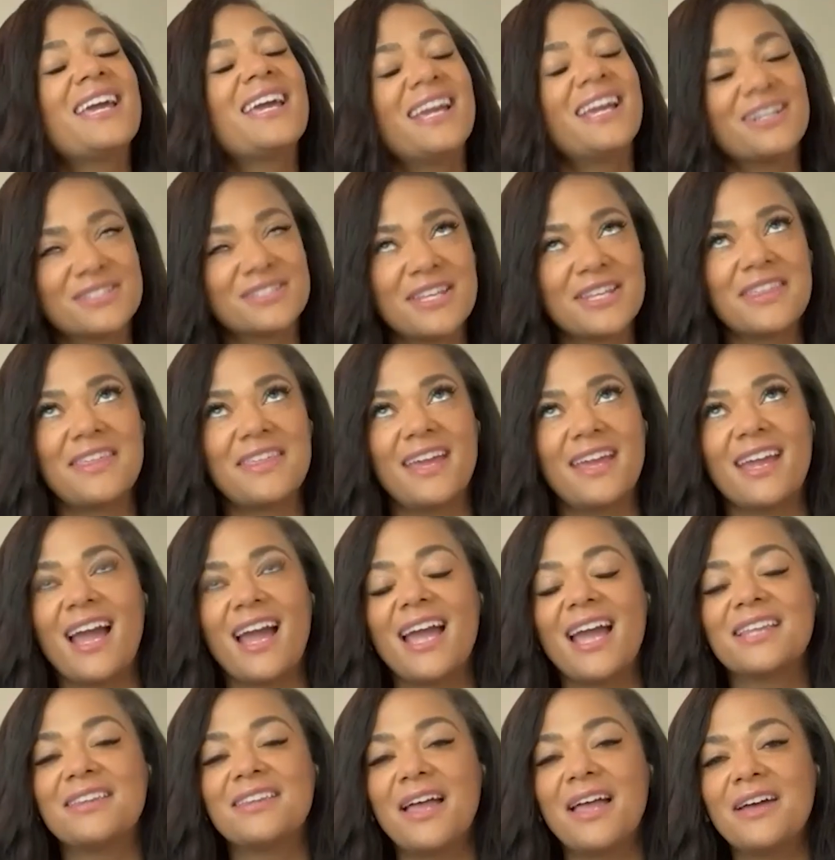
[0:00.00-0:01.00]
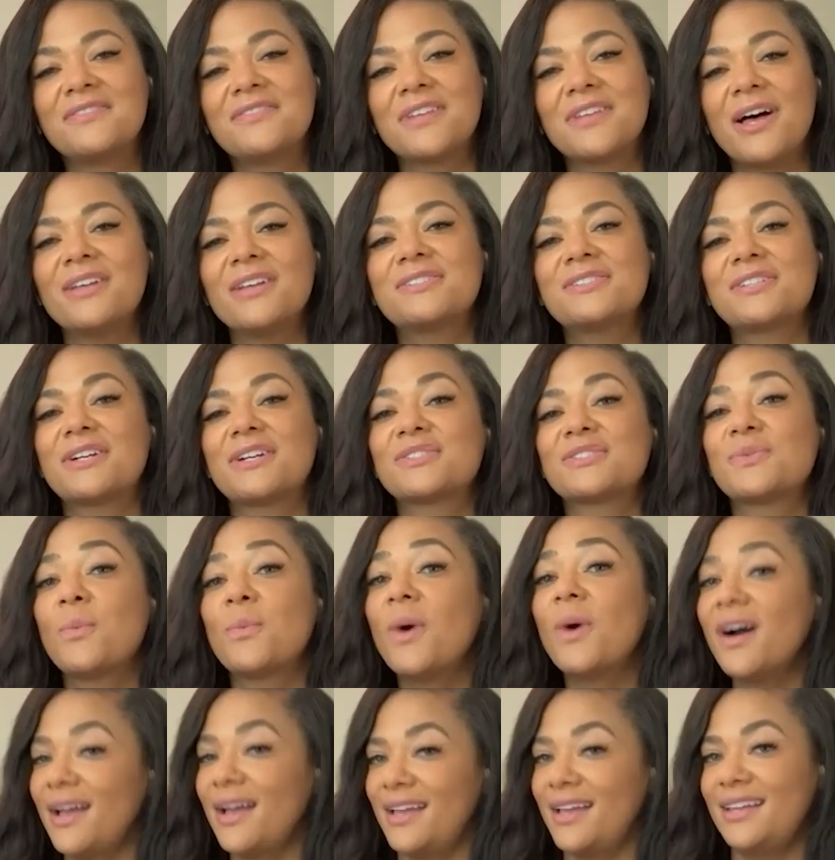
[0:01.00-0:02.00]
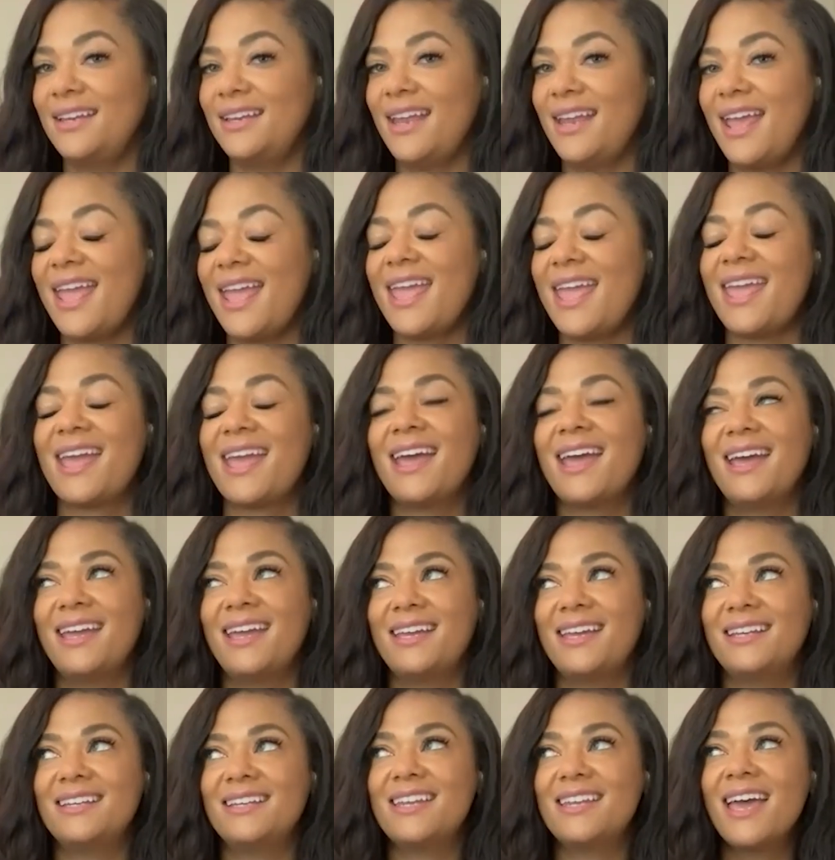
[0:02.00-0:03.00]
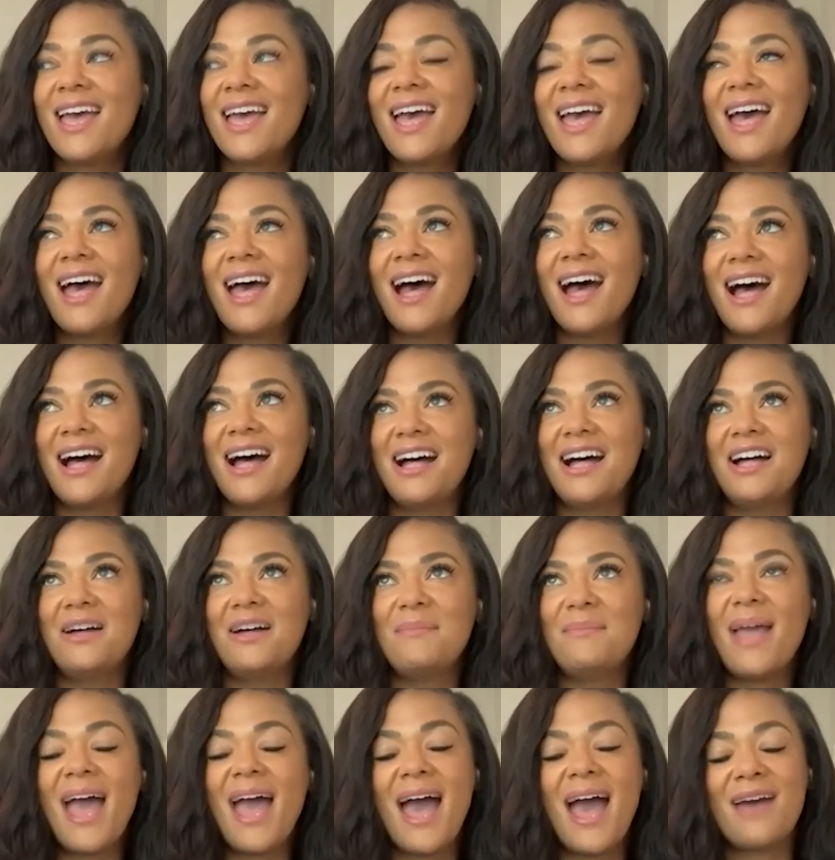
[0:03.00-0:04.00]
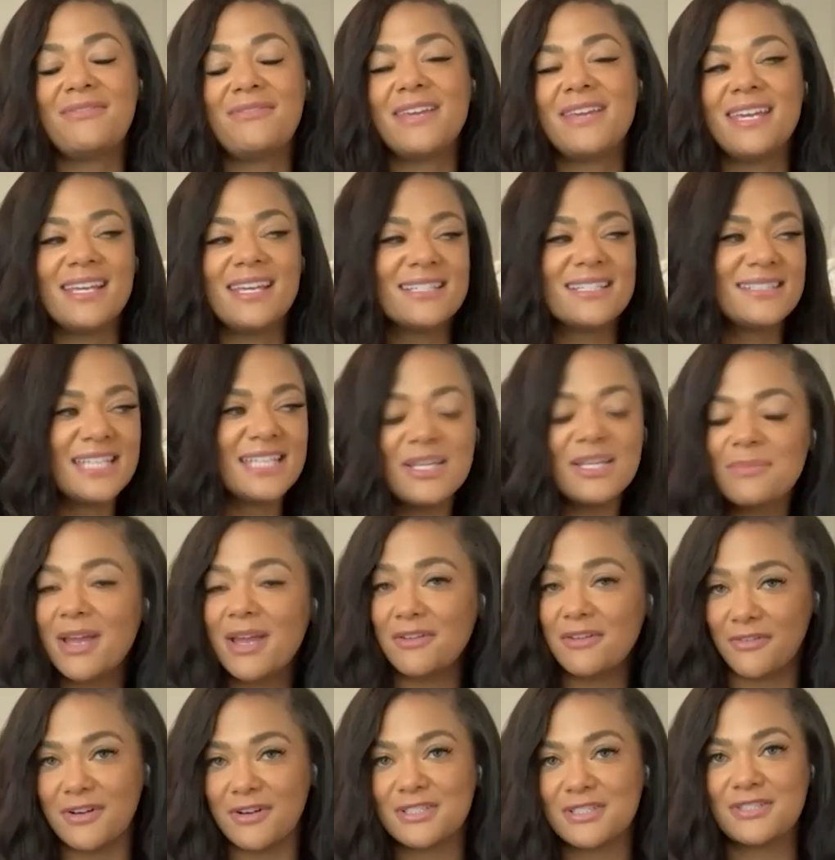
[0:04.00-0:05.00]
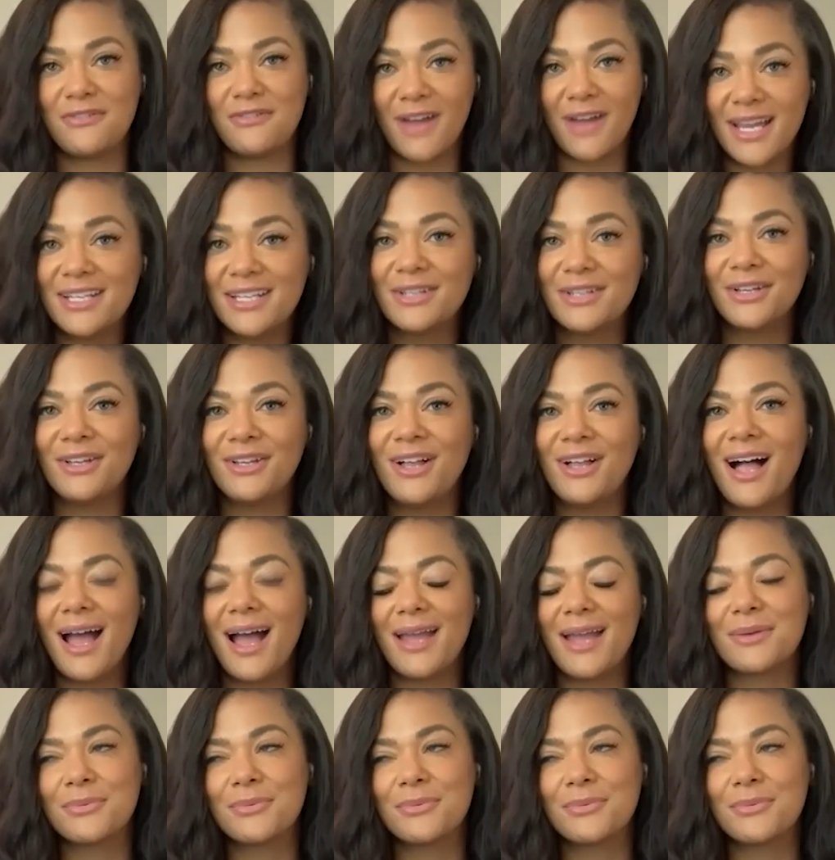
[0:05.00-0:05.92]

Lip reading: here's the thing. I left All-Stars 1 and having seen my first final, I